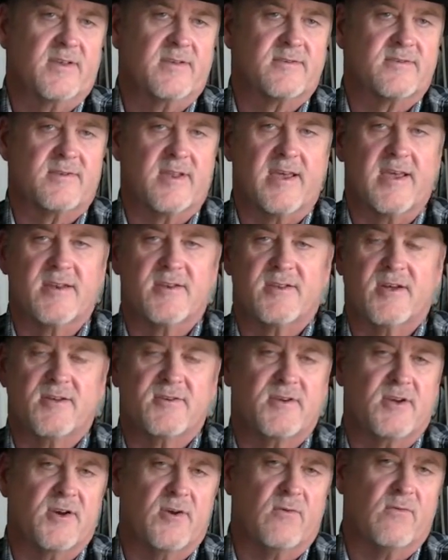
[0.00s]
stay in
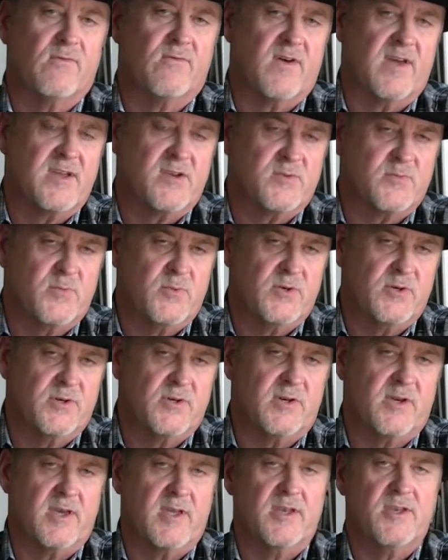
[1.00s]
touch here on
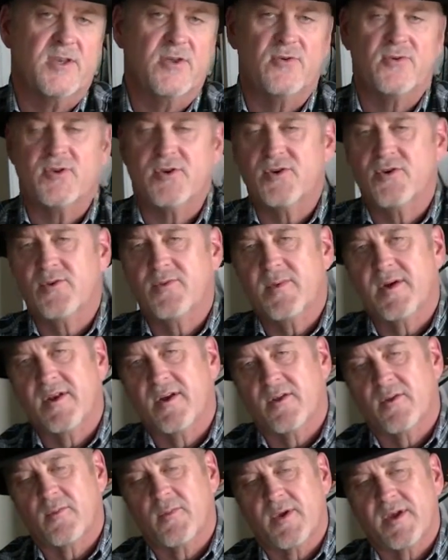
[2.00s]
Facebook and YouTube and
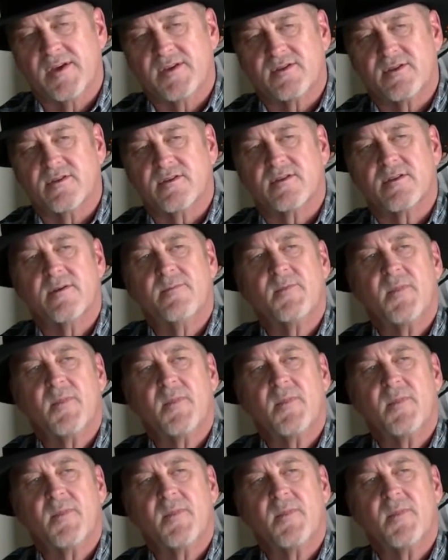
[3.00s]
other places,